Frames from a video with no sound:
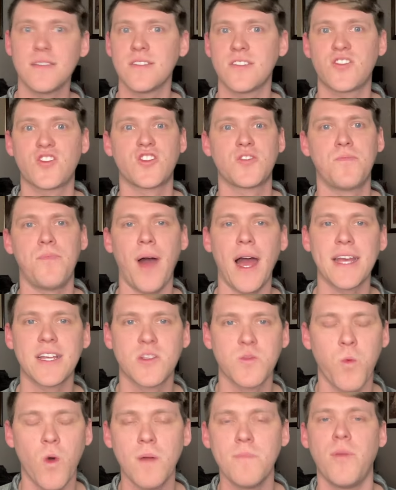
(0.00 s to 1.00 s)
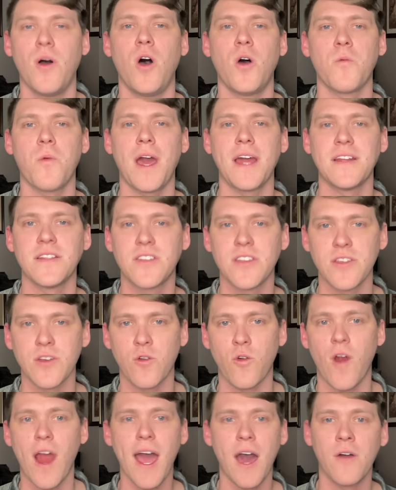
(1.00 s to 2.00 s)
spikes one ball right into the
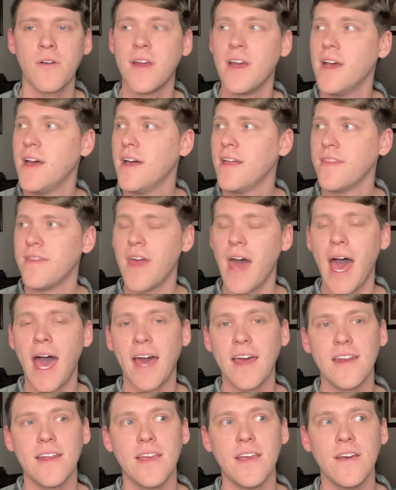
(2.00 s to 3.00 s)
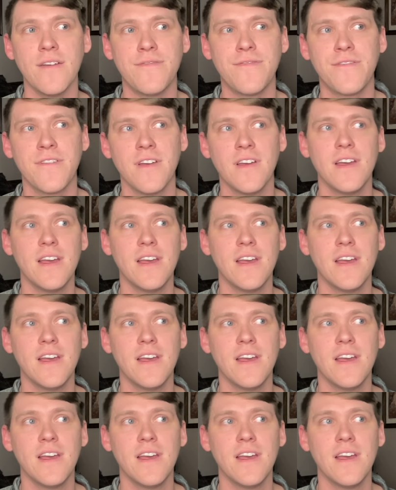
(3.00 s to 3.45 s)
ground that if